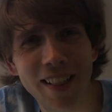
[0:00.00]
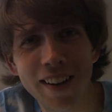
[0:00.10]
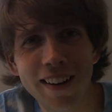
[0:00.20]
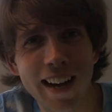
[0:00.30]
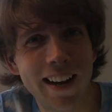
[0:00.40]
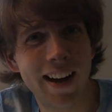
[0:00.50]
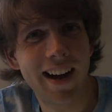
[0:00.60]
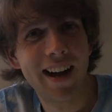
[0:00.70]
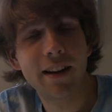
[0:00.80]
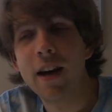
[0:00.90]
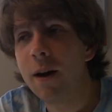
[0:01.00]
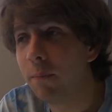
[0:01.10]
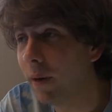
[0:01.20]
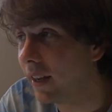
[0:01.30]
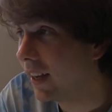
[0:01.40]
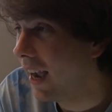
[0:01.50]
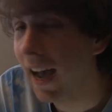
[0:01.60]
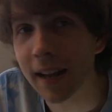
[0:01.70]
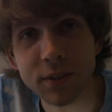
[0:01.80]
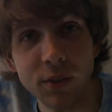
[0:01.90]
They're kind of odd. But
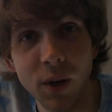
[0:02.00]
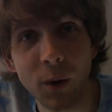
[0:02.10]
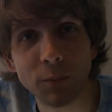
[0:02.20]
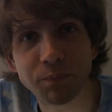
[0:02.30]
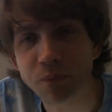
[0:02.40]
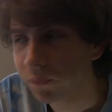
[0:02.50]
yeah, so.